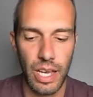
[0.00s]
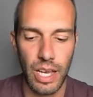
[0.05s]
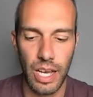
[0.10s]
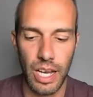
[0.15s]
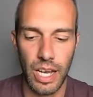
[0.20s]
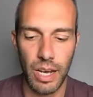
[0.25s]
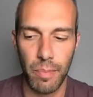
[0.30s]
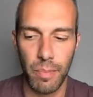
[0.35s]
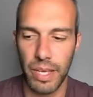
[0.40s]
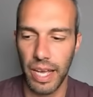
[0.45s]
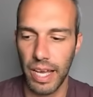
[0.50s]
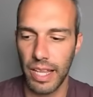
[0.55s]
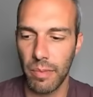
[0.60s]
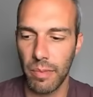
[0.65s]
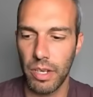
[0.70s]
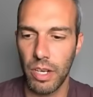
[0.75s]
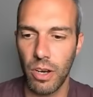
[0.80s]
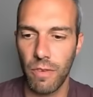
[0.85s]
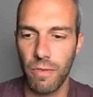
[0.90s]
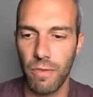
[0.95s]
But yeah,
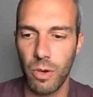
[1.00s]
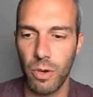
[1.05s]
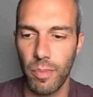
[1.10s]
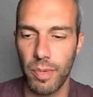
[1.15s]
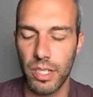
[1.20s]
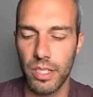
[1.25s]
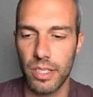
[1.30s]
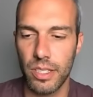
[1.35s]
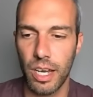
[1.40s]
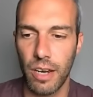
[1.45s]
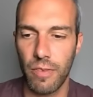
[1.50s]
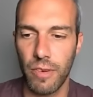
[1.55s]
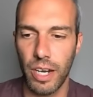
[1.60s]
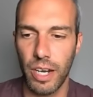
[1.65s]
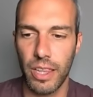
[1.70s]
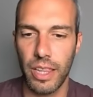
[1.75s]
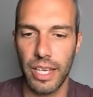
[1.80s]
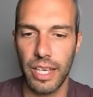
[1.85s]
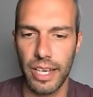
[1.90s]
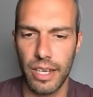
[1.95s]
let me know if you want me to cover
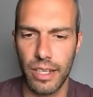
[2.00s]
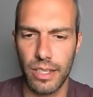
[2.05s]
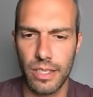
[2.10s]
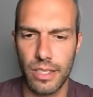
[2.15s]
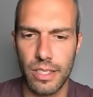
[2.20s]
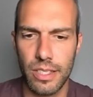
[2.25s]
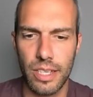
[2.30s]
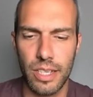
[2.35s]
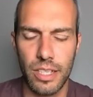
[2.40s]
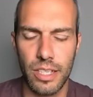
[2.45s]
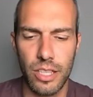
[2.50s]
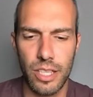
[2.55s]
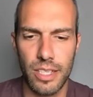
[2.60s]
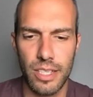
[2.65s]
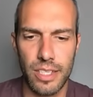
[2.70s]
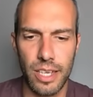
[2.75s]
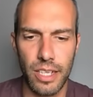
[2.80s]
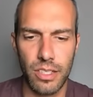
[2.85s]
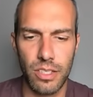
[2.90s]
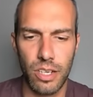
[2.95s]
anything else in
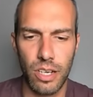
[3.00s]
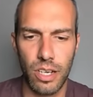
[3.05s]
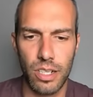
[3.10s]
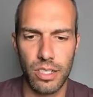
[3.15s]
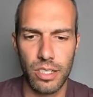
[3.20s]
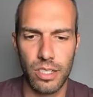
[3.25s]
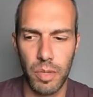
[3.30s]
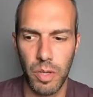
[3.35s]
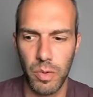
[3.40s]
these Dan Talks.